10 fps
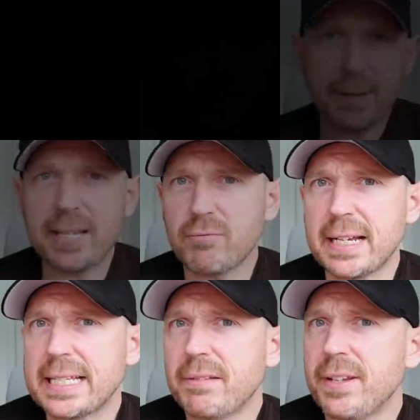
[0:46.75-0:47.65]
Now it is
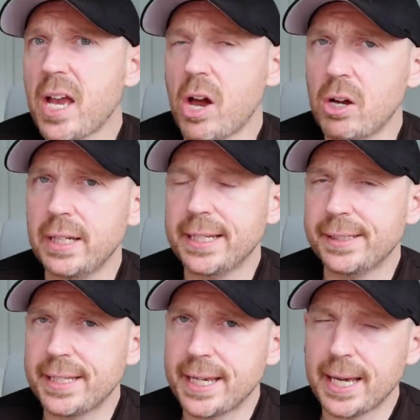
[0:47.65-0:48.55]
relatively early
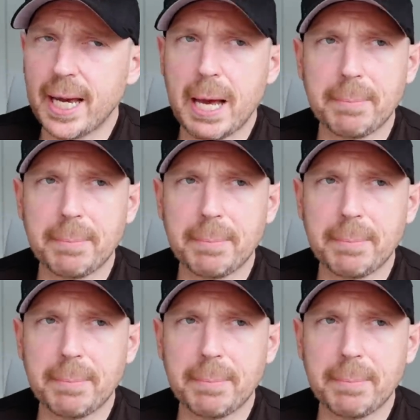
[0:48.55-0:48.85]
in the year,